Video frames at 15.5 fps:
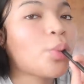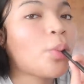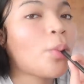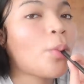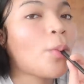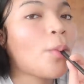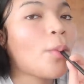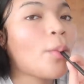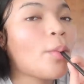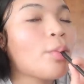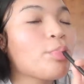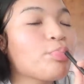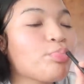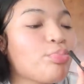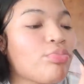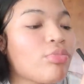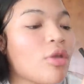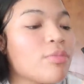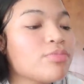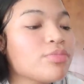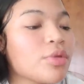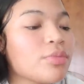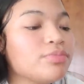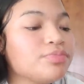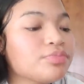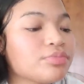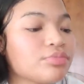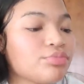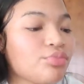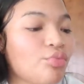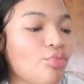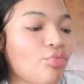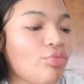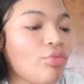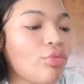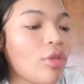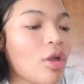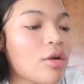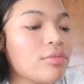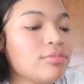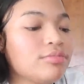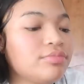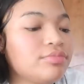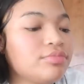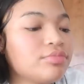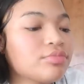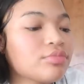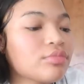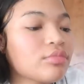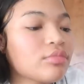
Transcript: Nothing is said.